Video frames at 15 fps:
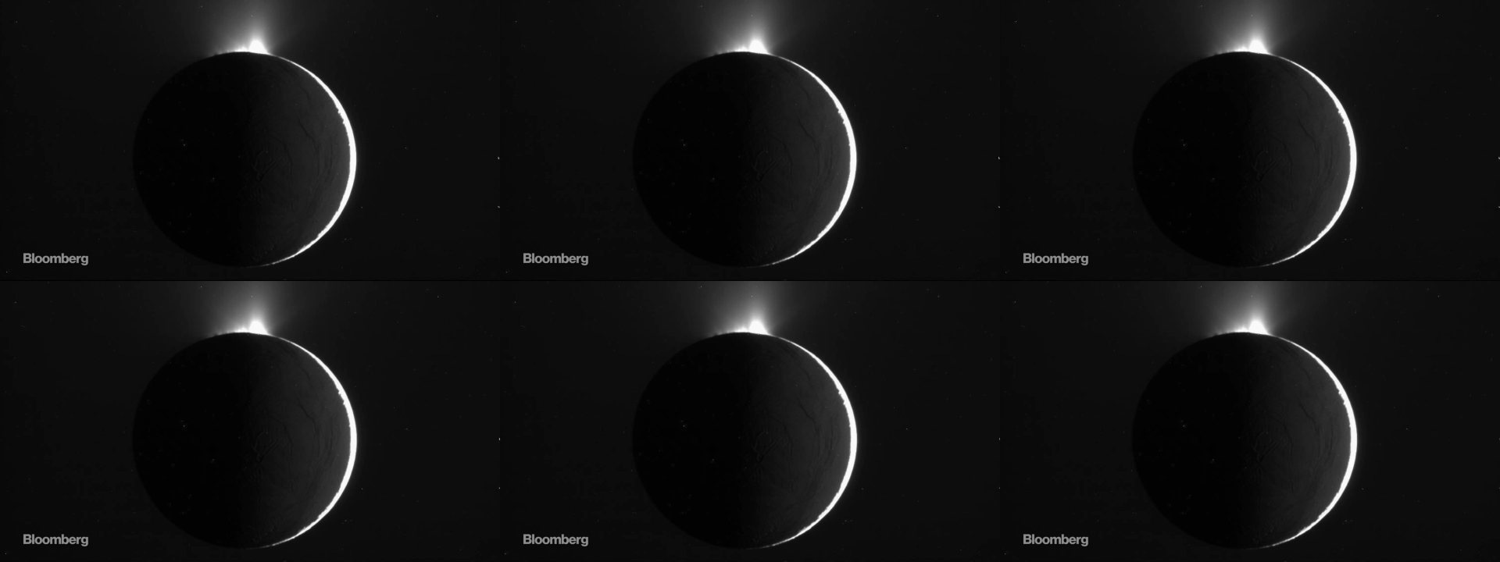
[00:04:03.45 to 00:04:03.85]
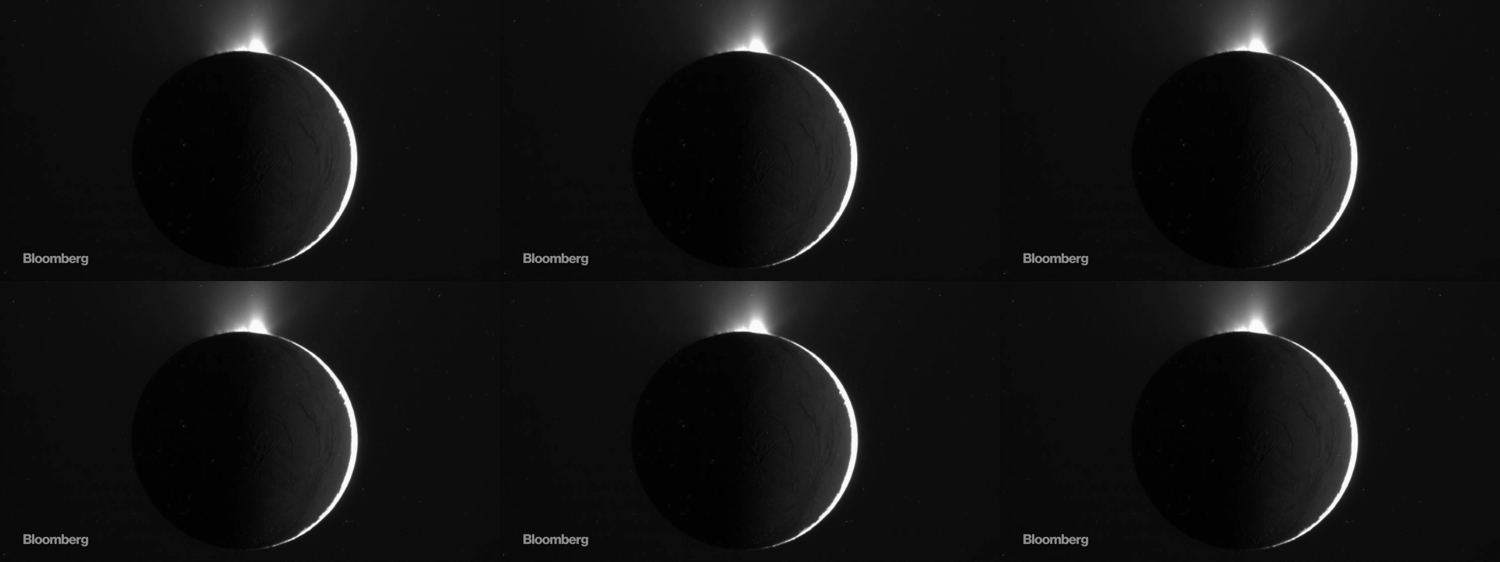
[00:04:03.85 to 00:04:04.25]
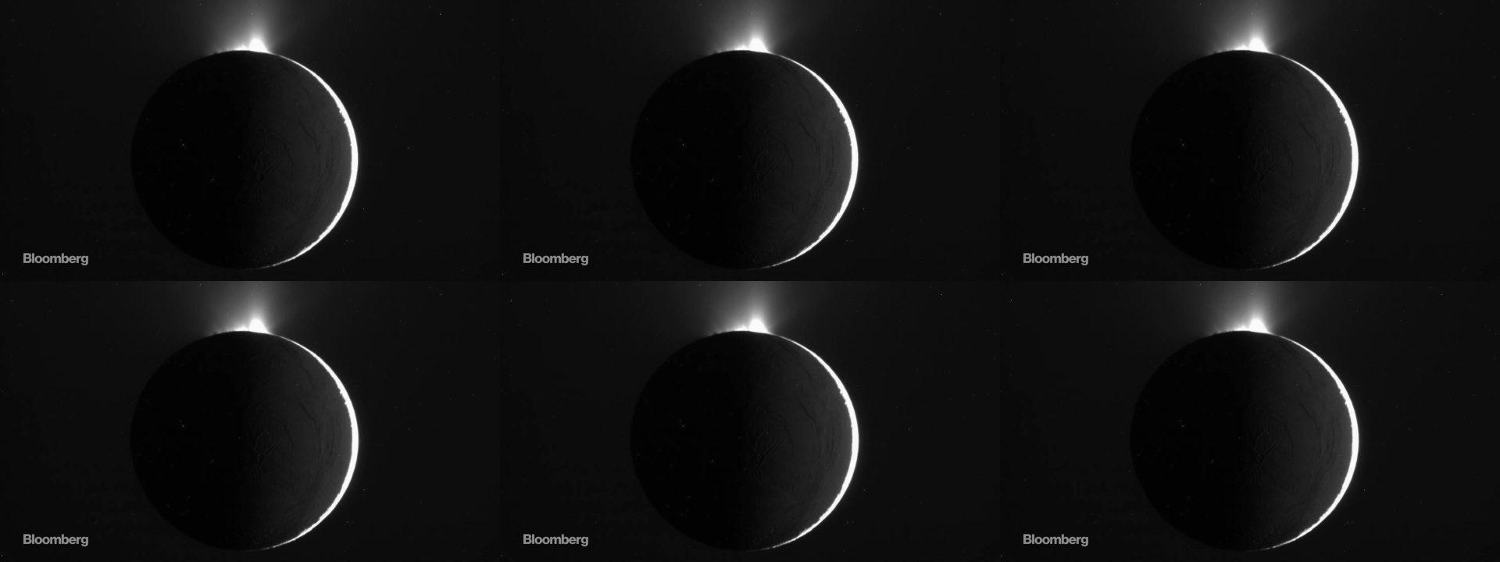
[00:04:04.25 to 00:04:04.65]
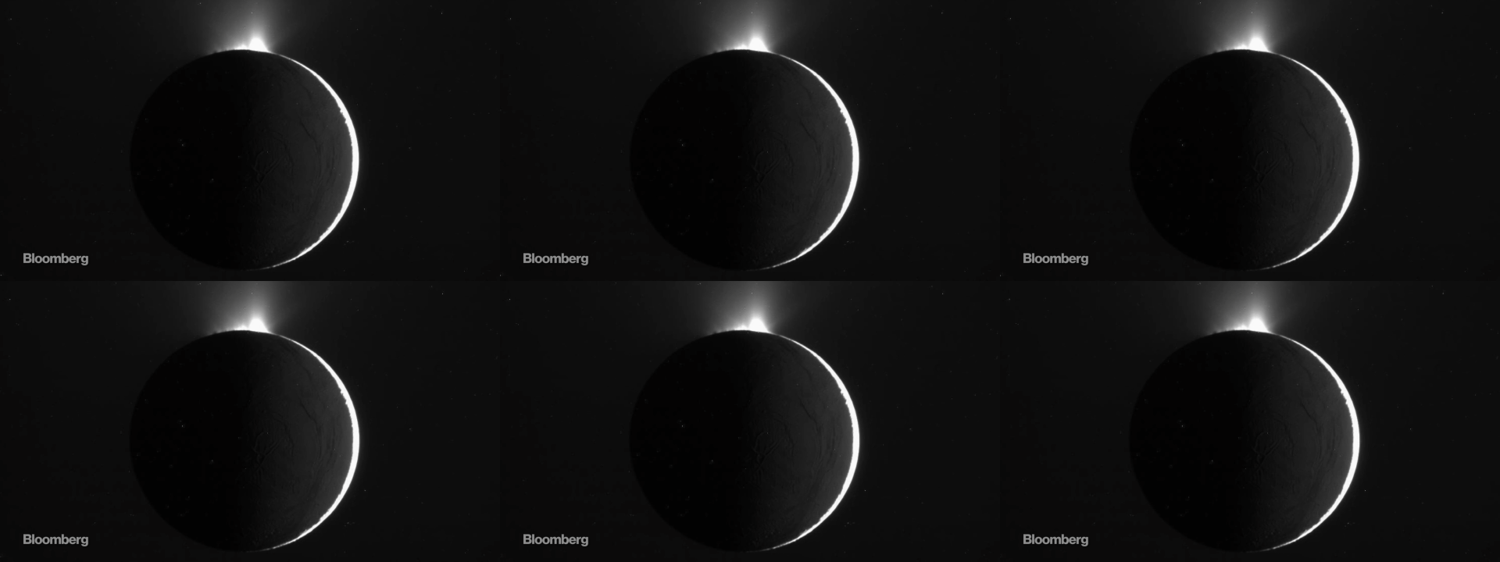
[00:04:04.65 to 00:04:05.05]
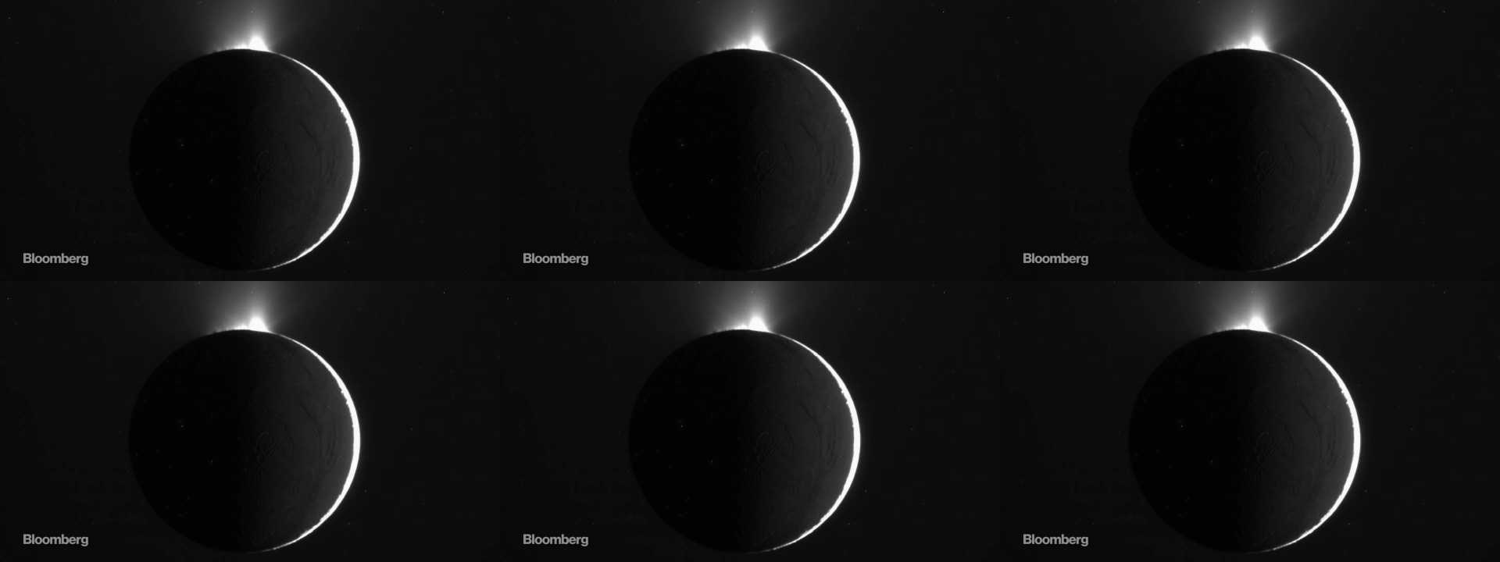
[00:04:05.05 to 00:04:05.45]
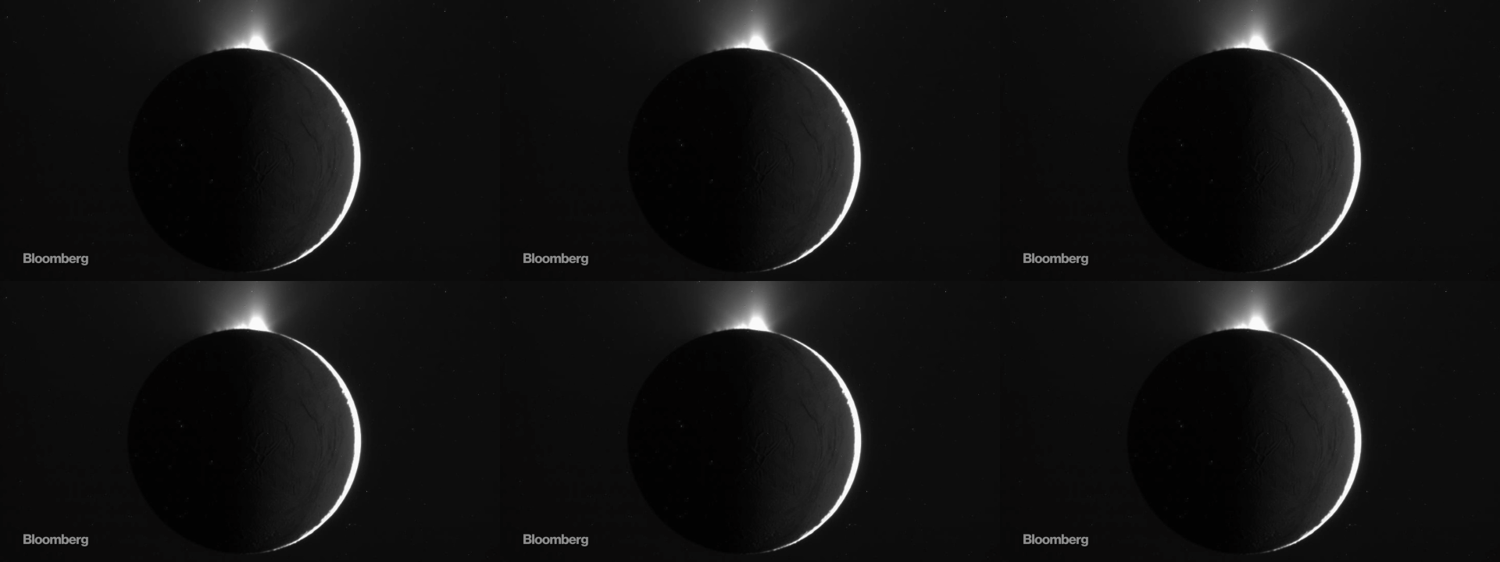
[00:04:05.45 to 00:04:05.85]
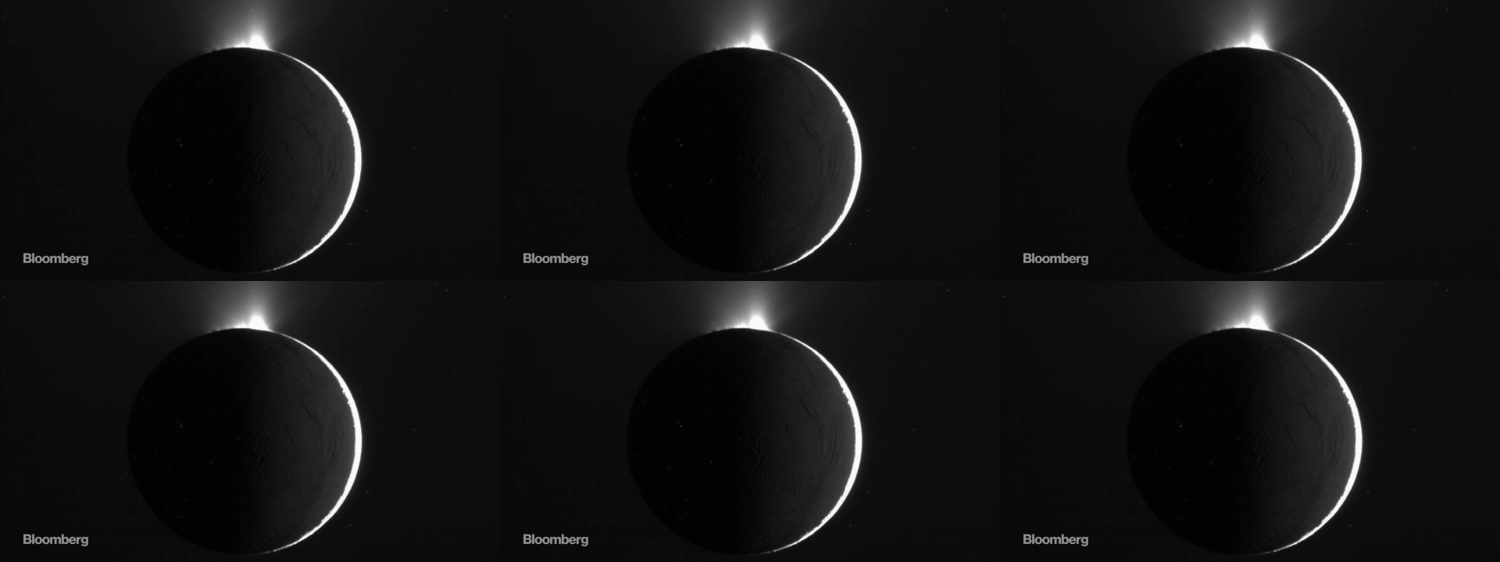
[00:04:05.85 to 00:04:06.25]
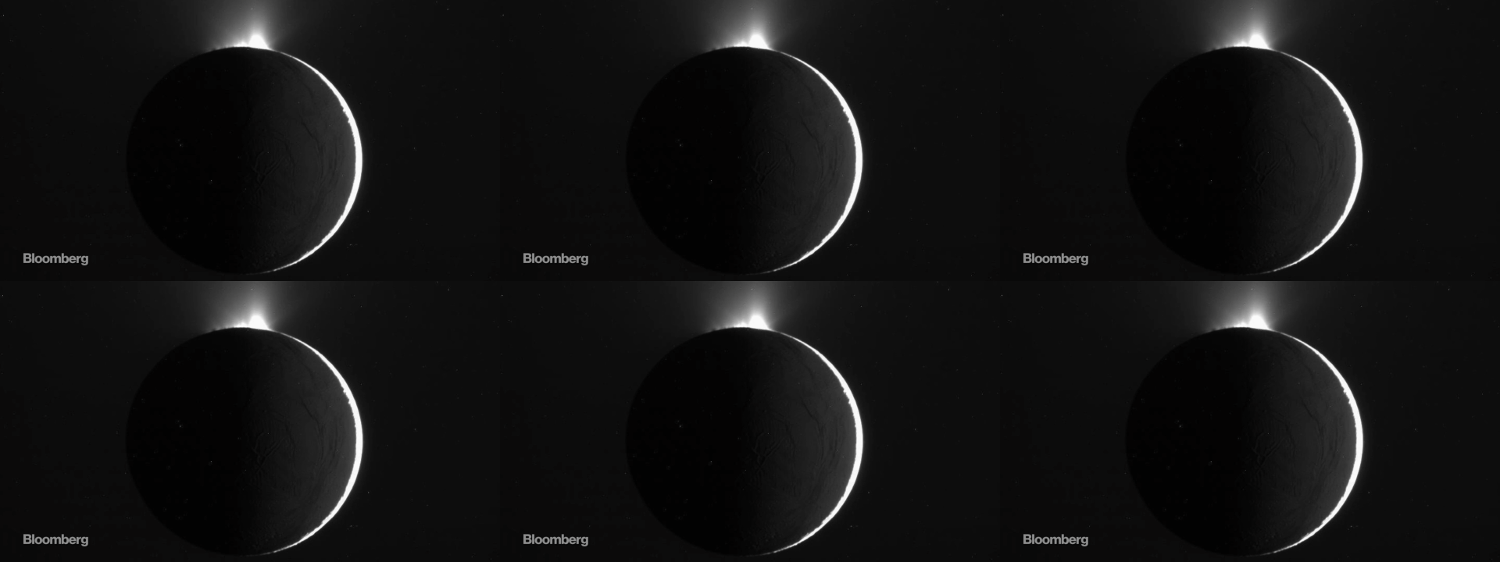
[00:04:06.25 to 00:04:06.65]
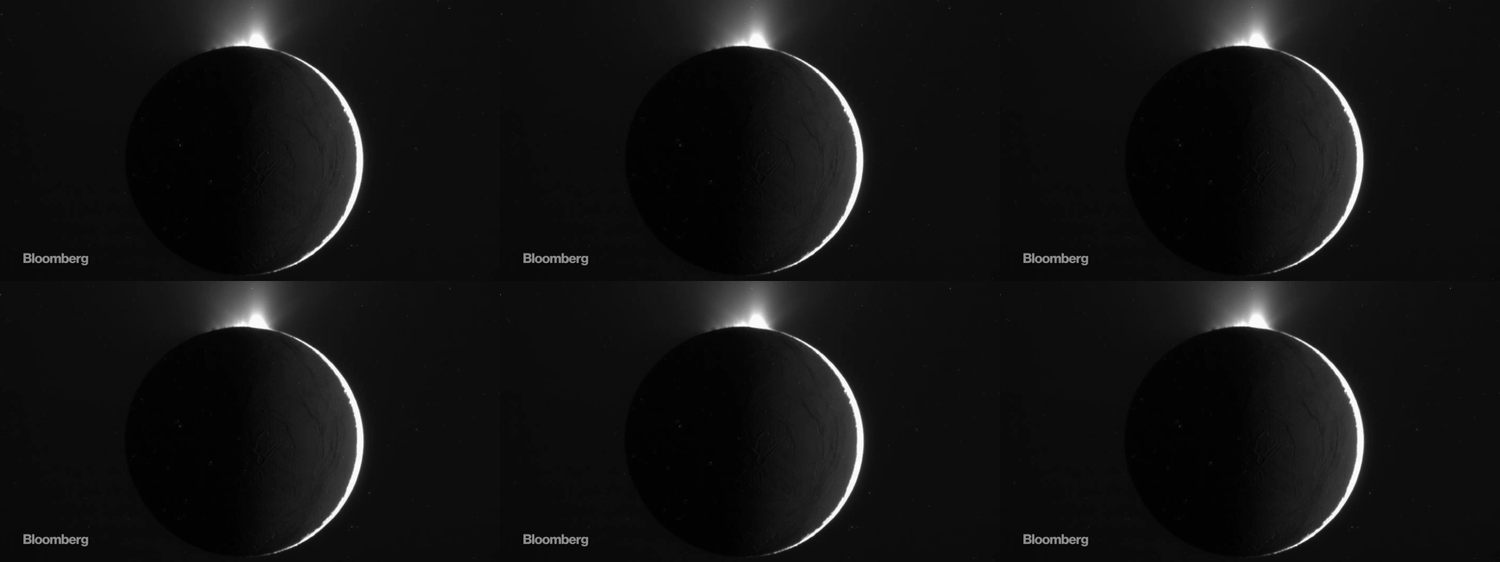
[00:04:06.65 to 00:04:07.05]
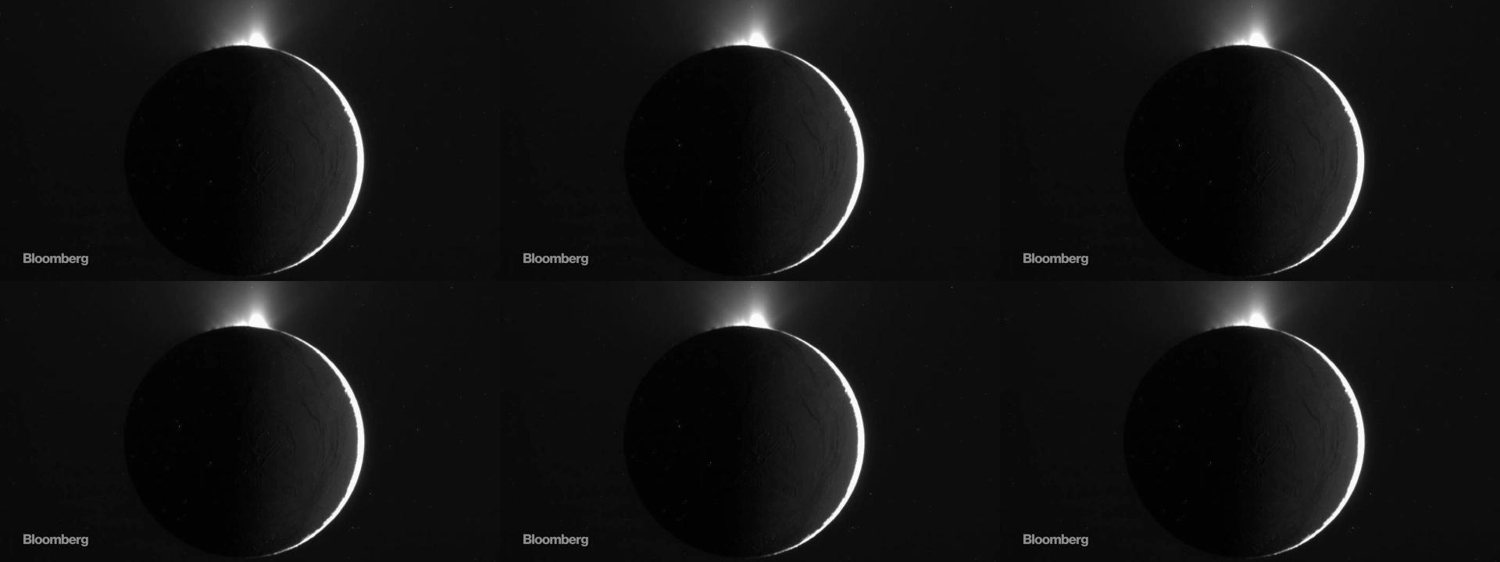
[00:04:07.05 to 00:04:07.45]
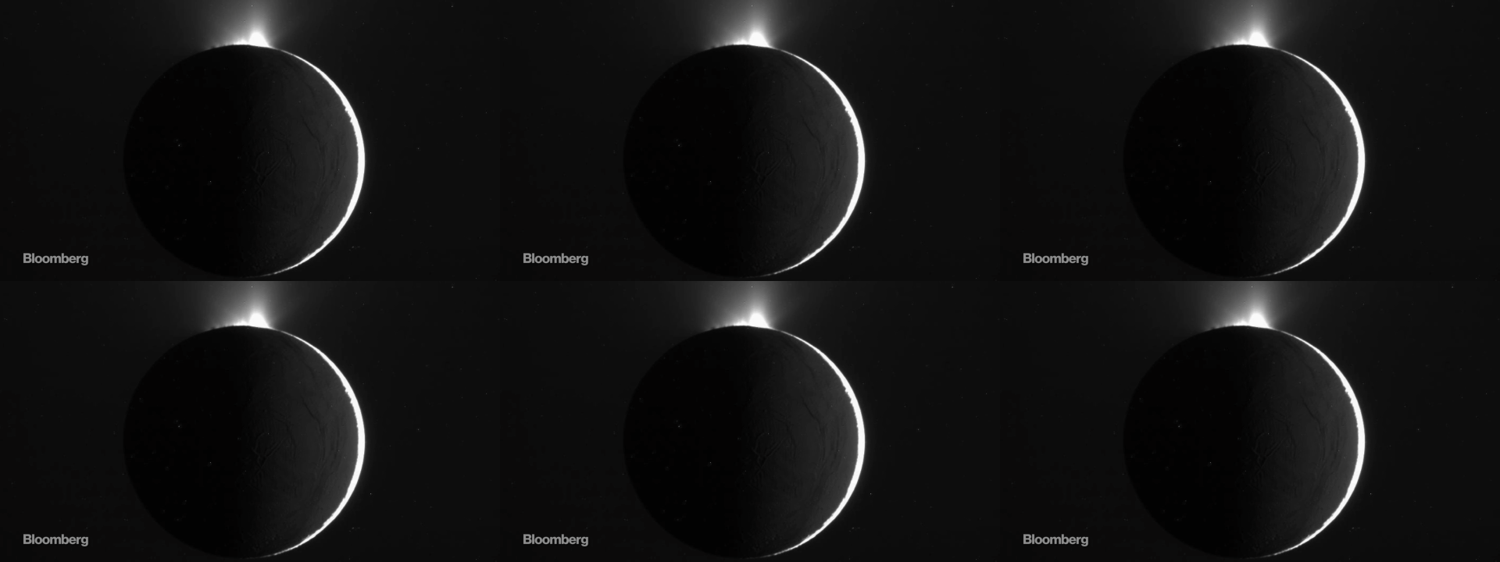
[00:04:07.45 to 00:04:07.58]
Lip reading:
Nobody's mouth can be seen.